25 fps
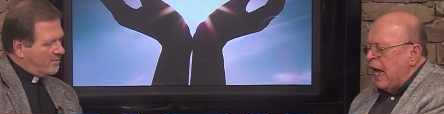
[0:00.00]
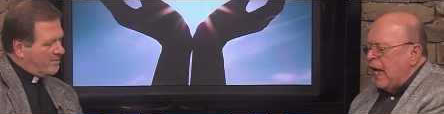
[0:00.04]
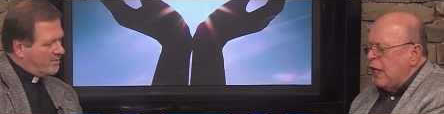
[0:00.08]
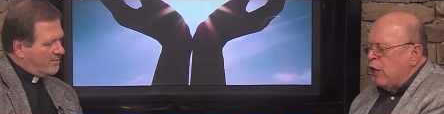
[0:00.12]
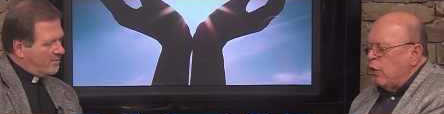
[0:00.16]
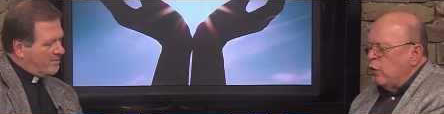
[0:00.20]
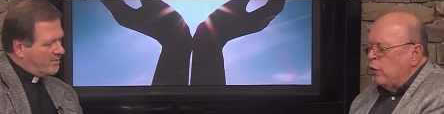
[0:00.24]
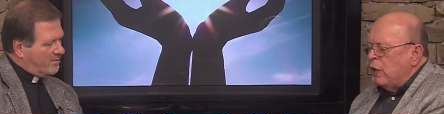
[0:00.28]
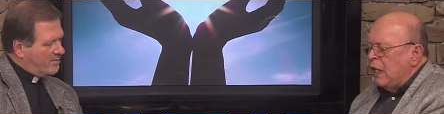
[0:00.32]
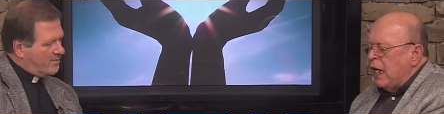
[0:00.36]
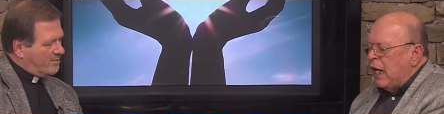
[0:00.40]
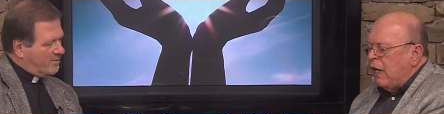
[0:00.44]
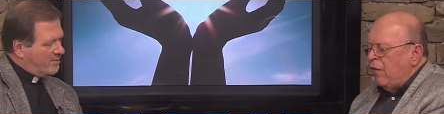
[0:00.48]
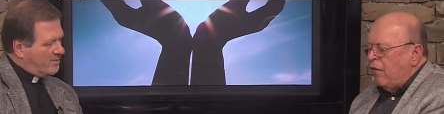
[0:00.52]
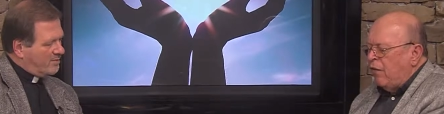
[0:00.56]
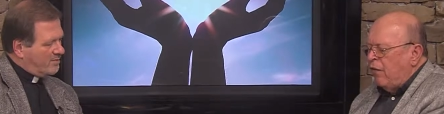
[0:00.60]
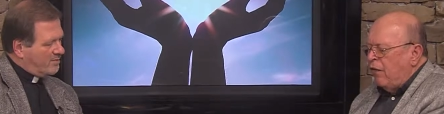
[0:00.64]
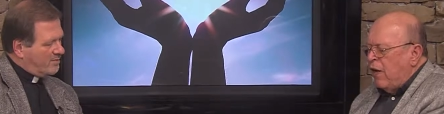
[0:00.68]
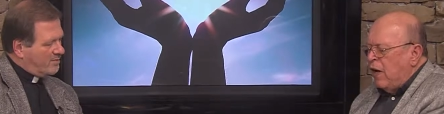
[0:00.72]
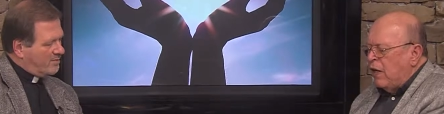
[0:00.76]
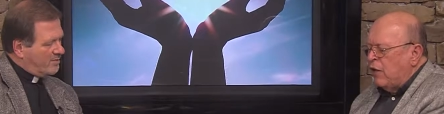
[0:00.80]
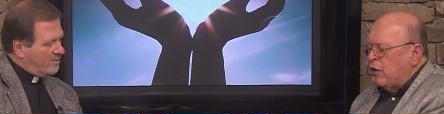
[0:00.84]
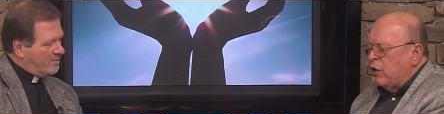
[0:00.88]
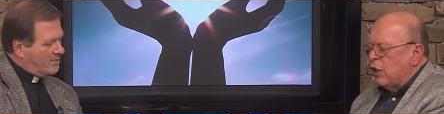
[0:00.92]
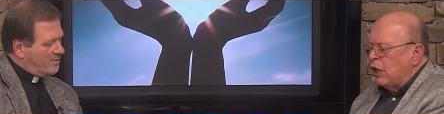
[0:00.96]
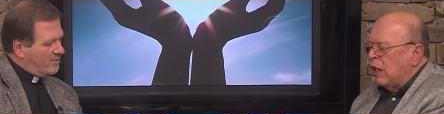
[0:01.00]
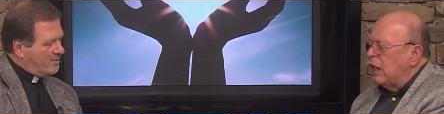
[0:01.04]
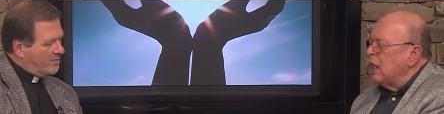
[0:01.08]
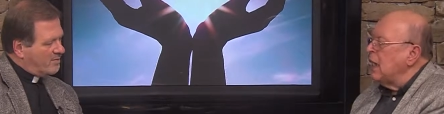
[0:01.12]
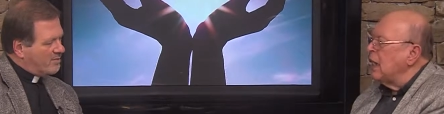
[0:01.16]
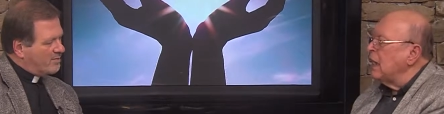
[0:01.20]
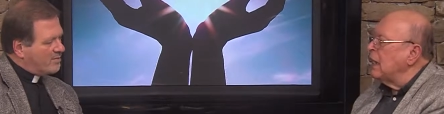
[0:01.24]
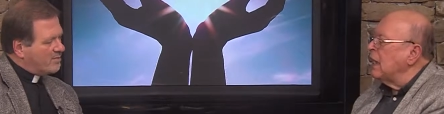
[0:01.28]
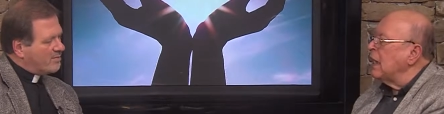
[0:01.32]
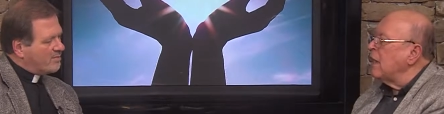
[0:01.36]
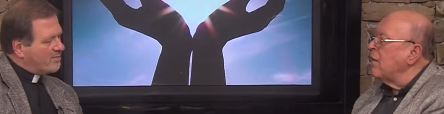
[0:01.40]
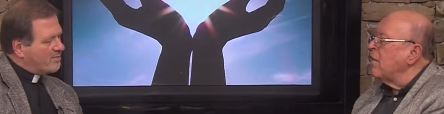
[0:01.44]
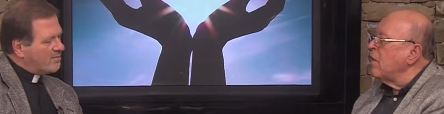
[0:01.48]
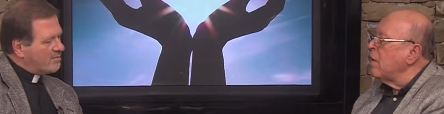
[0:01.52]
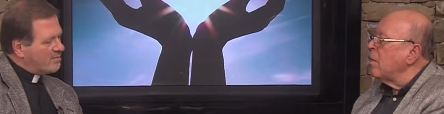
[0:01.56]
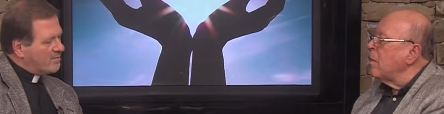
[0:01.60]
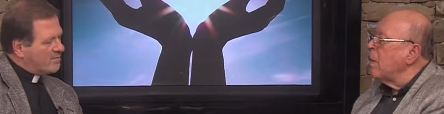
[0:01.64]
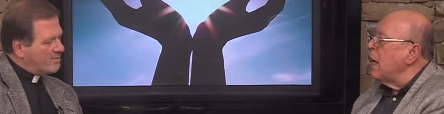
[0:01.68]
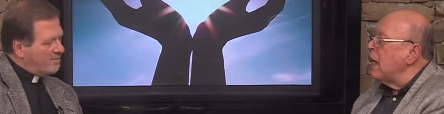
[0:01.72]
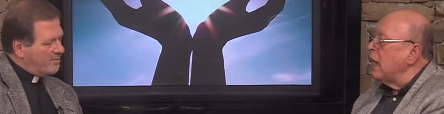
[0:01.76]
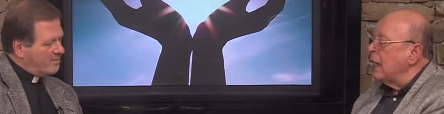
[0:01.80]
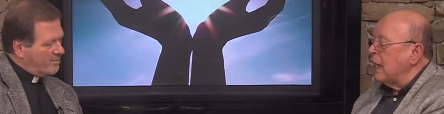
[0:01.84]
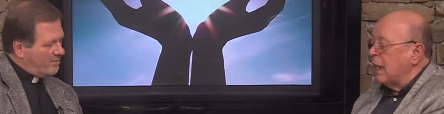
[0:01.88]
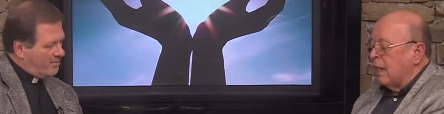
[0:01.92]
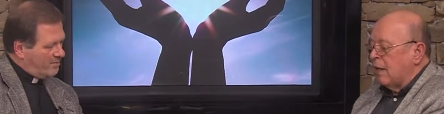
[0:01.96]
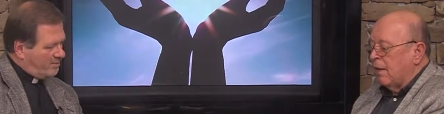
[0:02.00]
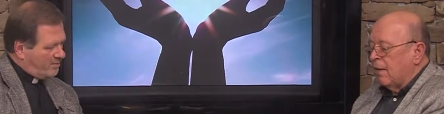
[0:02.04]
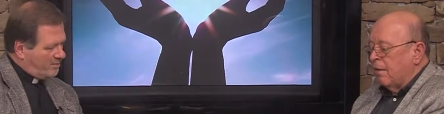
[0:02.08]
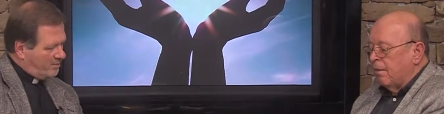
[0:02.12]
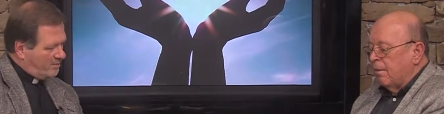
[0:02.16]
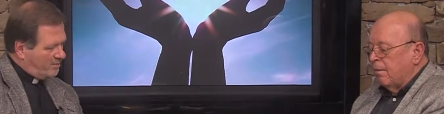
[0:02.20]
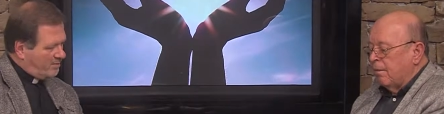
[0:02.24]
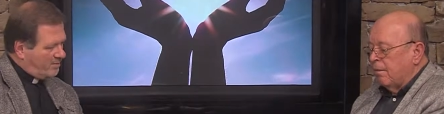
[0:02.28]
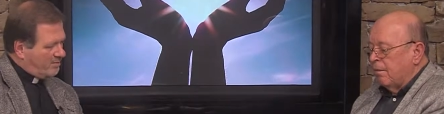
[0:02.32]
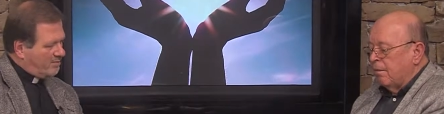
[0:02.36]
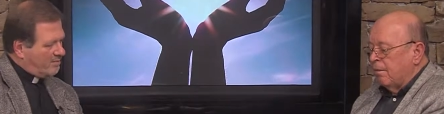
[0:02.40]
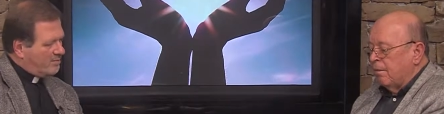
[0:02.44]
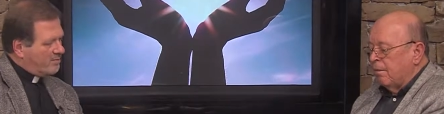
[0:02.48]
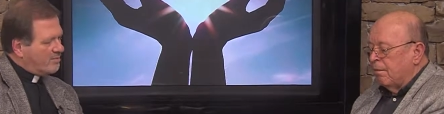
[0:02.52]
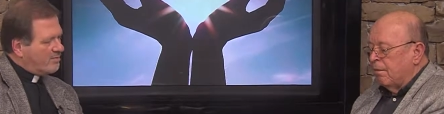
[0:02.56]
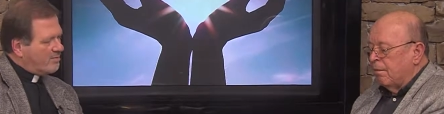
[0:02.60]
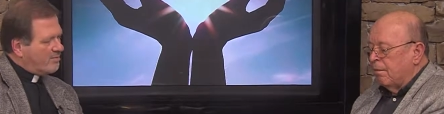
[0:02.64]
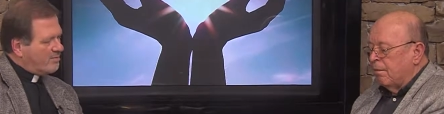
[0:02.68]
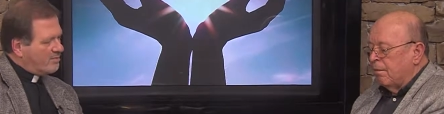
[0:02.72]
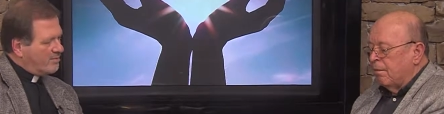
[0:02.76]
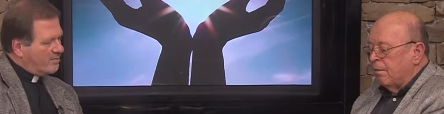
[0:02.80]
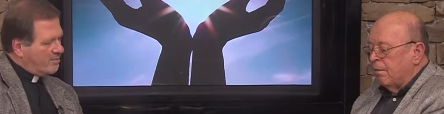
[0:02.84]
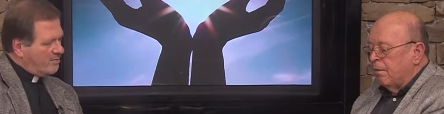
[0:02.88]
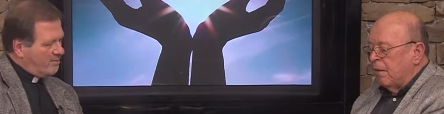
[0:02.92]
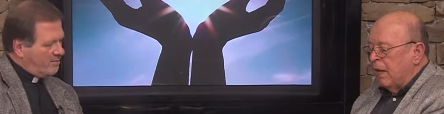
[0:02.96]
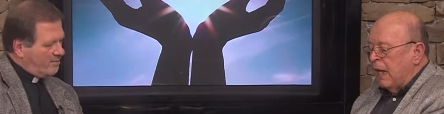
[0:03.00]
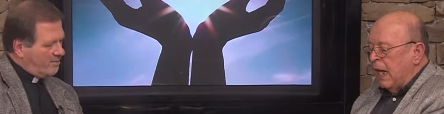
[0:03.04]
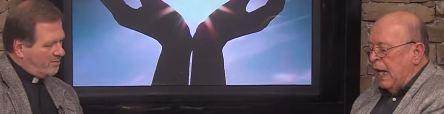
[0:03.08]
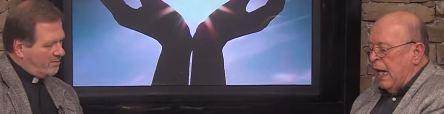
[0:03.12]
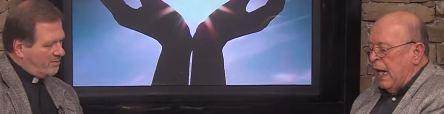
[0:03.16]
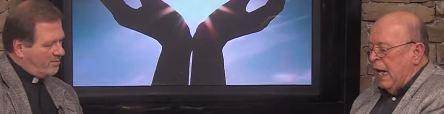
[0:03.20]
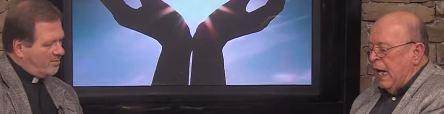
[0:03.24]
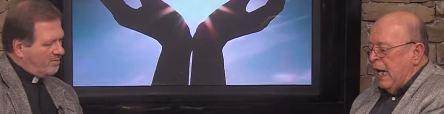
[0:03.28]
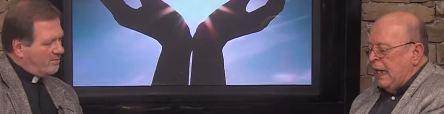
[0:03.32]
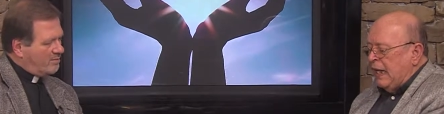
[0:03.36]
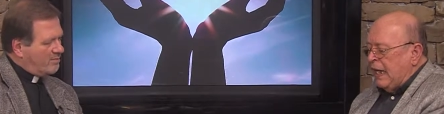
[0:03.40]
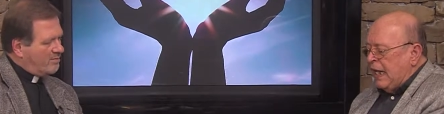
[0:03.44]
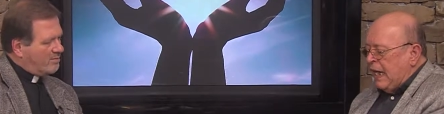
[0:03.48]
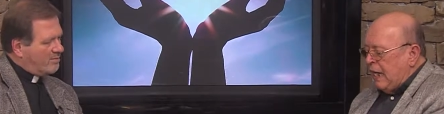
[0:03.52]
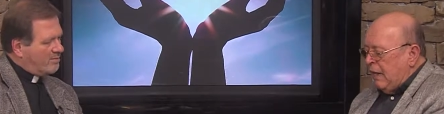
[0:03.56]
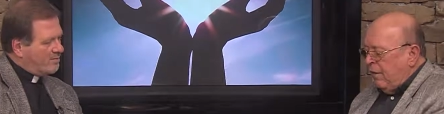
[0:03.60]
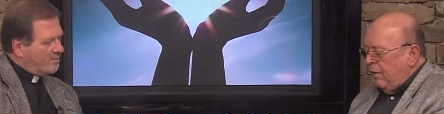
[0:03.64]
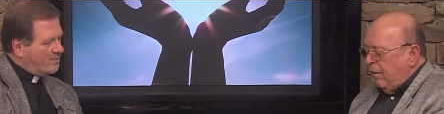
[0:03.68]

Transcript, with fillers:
Speaker 1: a unique function in the living body. Mm -hmm. The